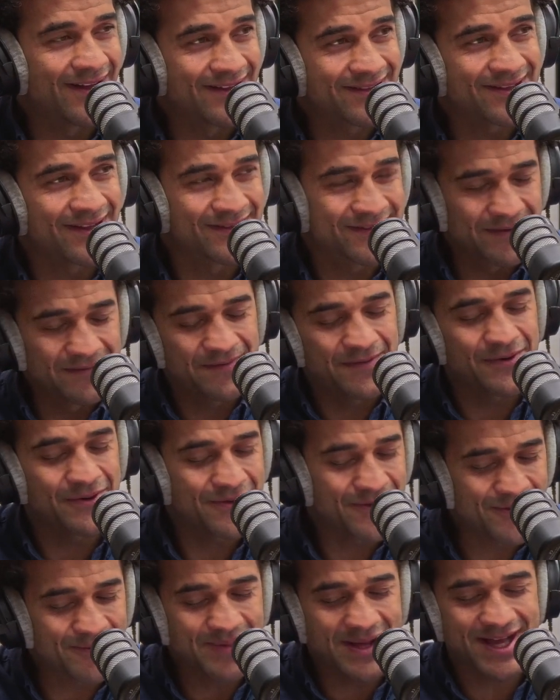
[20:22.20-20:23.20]
I can feel
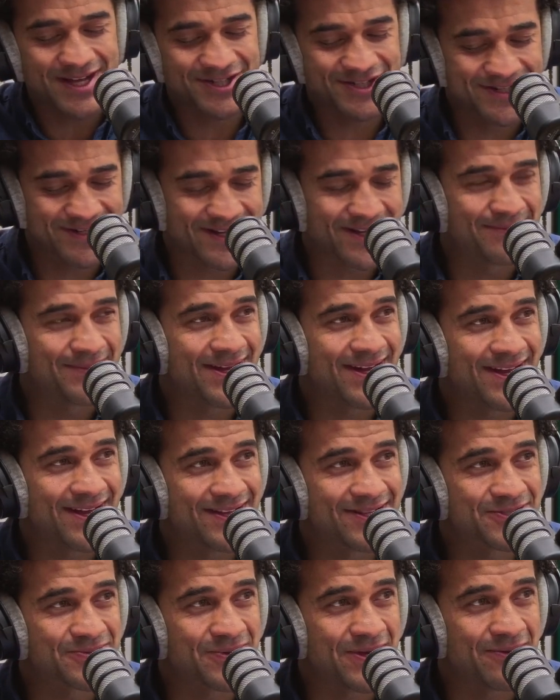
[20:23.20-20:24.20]
your passion coming out
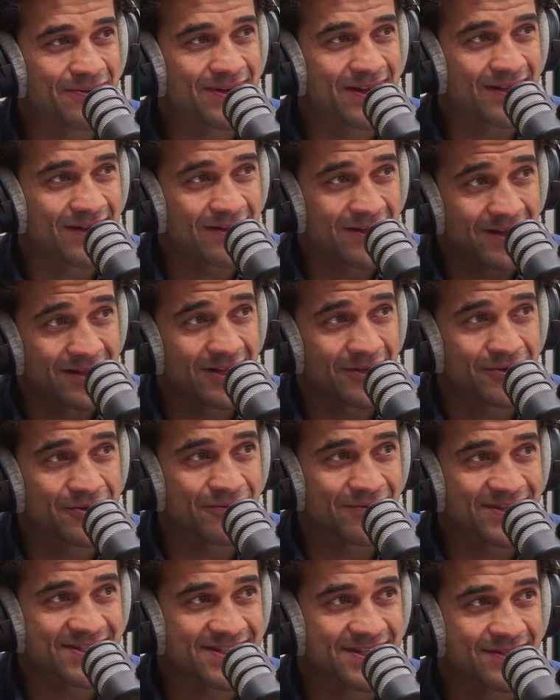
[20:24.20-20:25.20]
as well. A
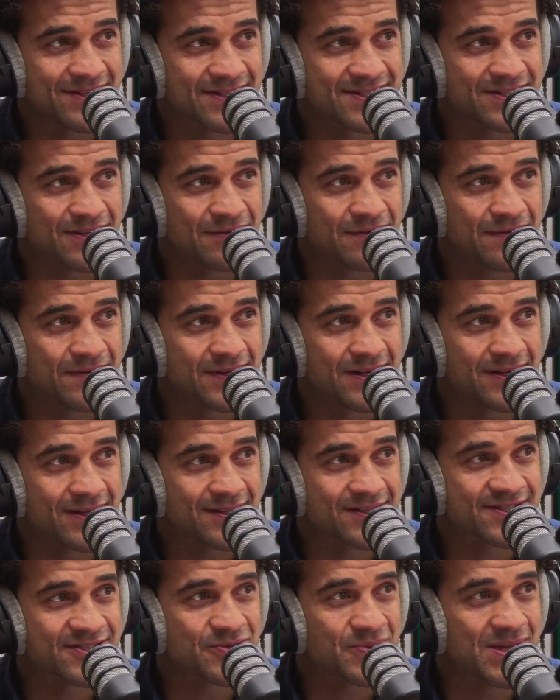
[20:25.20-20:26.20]
local resident yourself for the
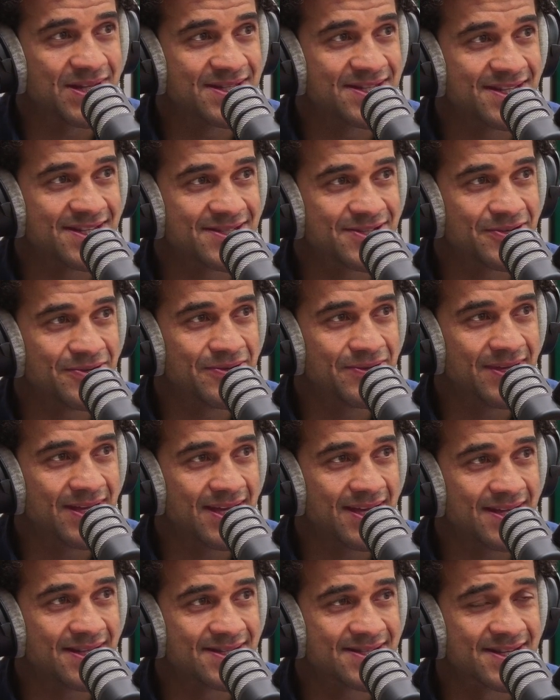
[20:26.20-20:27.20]
last 22
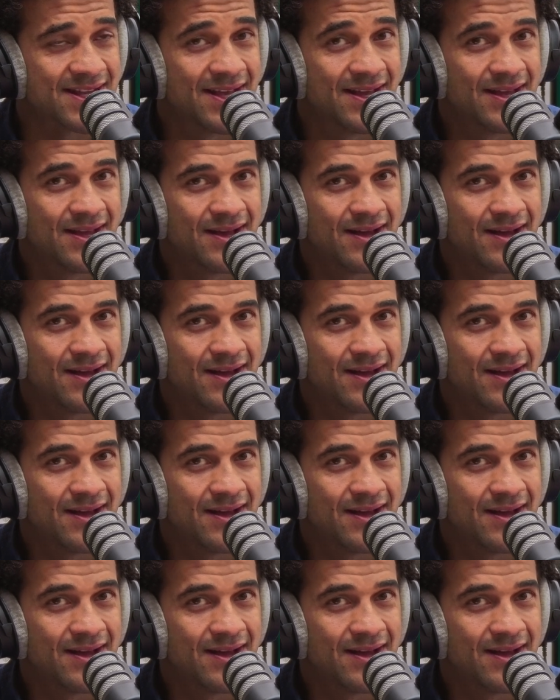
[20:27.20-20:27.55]
years.